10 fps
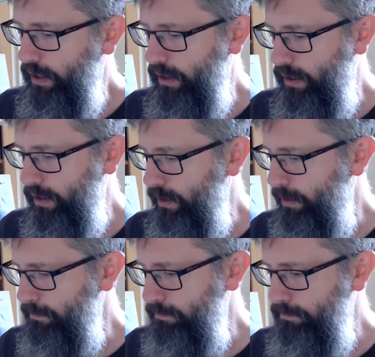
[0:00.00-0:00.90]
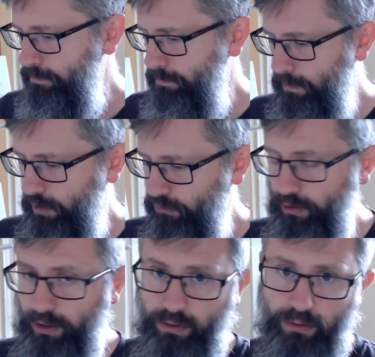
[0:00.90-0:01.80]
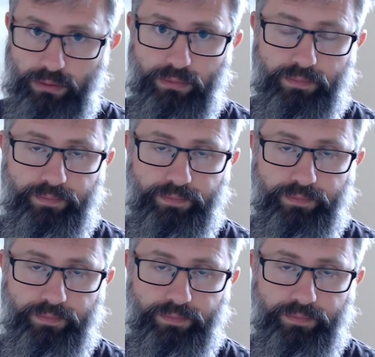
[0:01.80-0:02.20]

And so